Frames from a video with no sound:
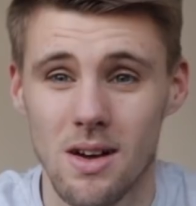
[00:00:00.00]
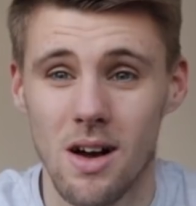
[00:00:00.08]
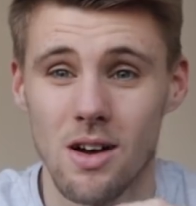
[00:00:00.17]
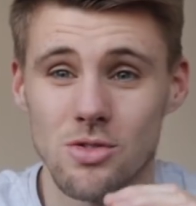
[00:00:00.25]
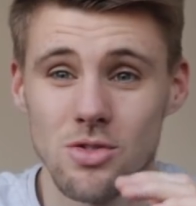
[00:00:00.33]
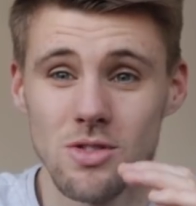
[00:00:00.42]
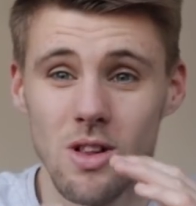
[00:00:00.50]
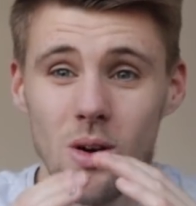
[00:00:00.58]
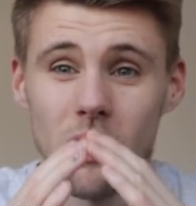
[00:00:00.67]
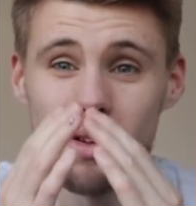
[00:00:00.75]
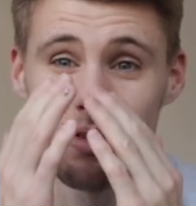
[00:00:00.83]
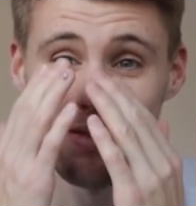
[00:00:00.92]
I just
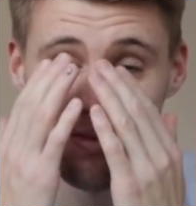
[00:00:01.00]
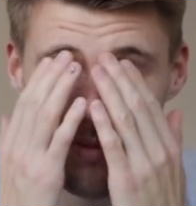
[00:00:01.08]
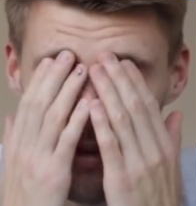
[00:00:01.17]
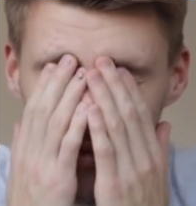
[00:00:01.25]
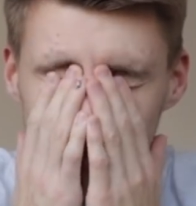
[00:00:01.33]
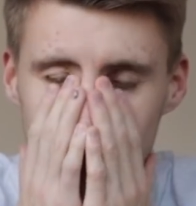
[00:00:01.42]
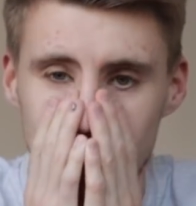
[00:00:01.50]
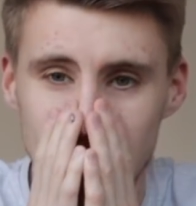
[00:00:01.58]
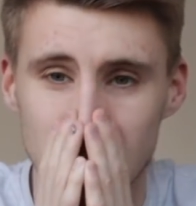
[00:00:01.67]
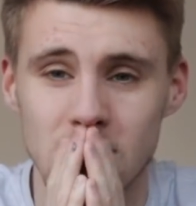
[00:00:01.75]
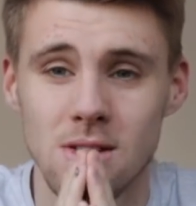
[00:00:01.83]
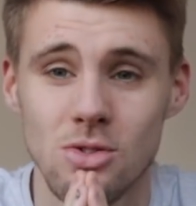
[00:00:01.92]
like,
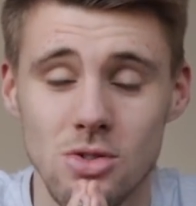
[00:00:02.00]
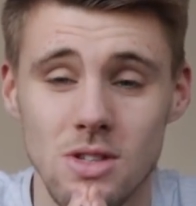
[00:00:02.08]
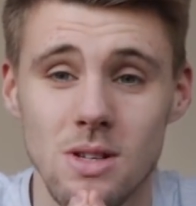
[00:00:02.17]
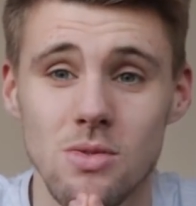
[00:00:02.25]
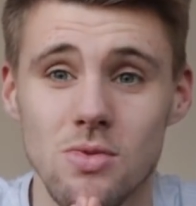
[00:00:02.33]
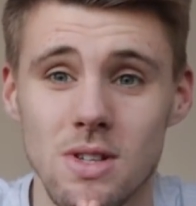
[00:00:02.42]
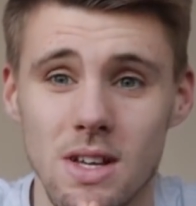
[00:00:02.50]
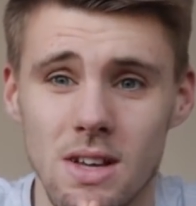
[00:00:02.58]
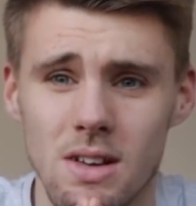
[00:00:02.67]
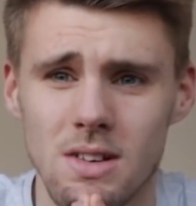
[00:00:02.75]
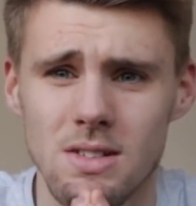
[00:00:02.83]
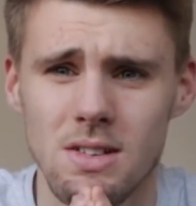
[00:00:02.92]
it just seems
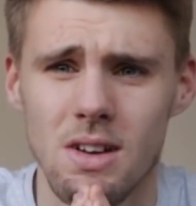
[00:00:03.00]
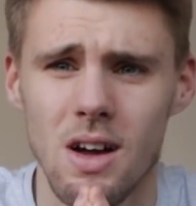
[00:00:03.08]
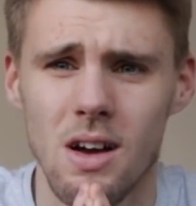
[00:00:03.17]
ridiculous.